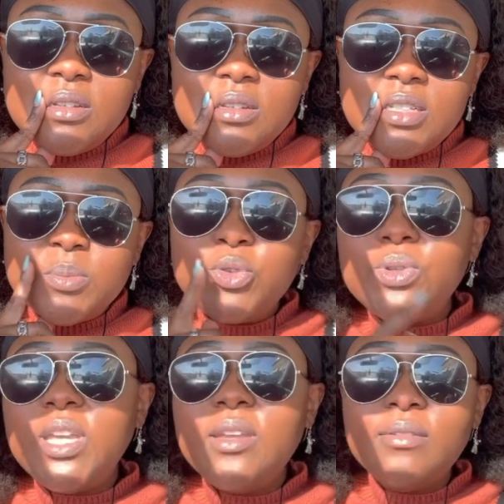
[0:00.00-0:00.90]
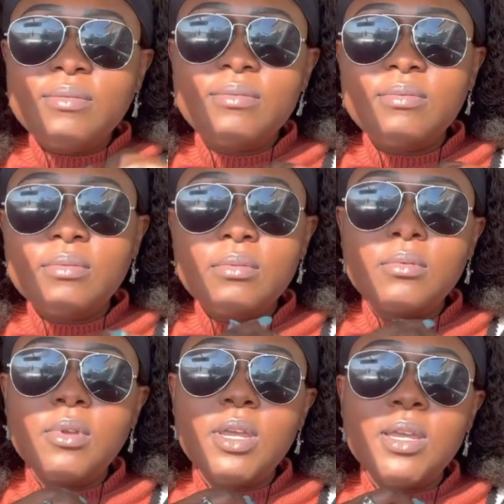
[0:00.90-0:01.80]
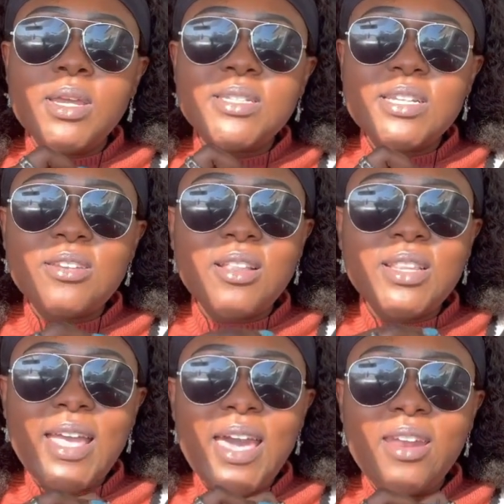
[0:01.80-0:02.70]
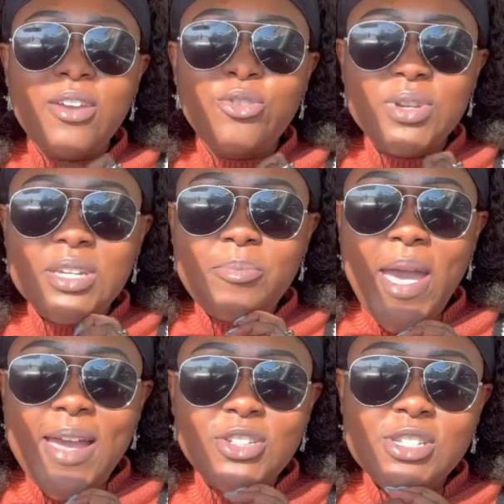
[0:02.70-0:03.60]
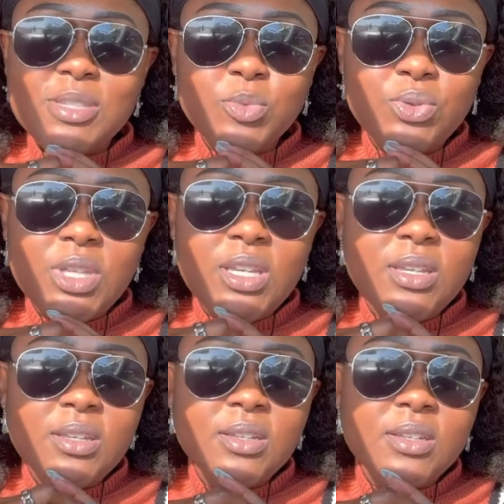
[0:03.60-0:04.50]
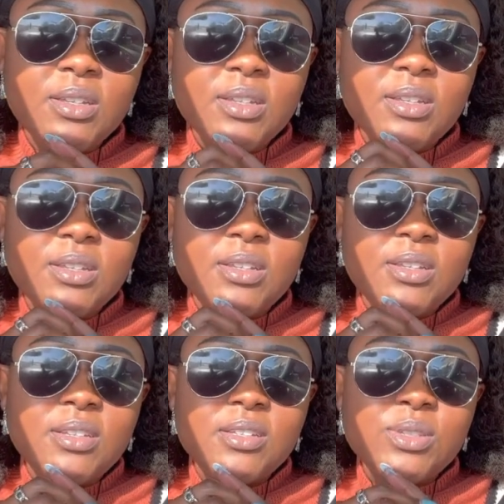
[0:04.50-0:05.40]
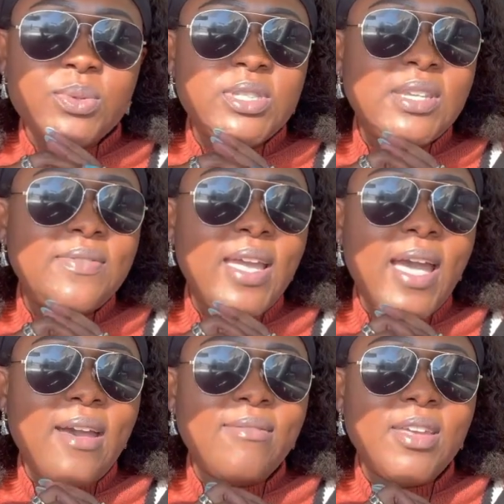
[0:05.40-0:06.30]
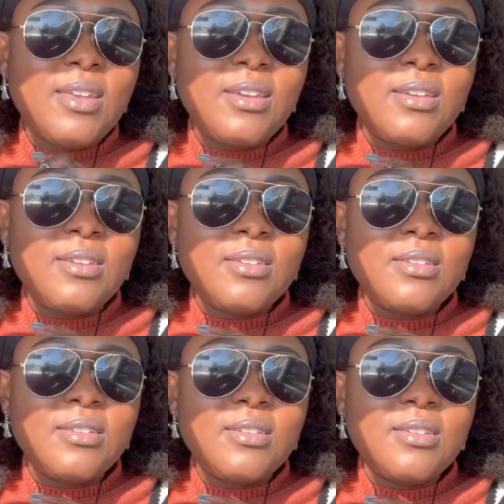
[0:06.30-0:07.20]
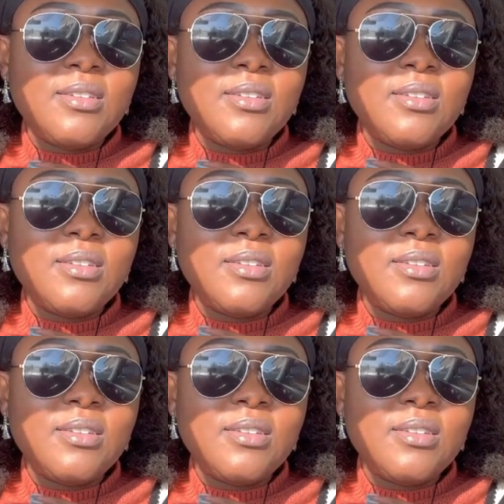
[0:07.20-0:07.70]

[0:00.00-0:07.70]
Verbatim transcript: smoothie because I saw that they had a green passion smoothie. So we'll see if they have it. Mm-hmm.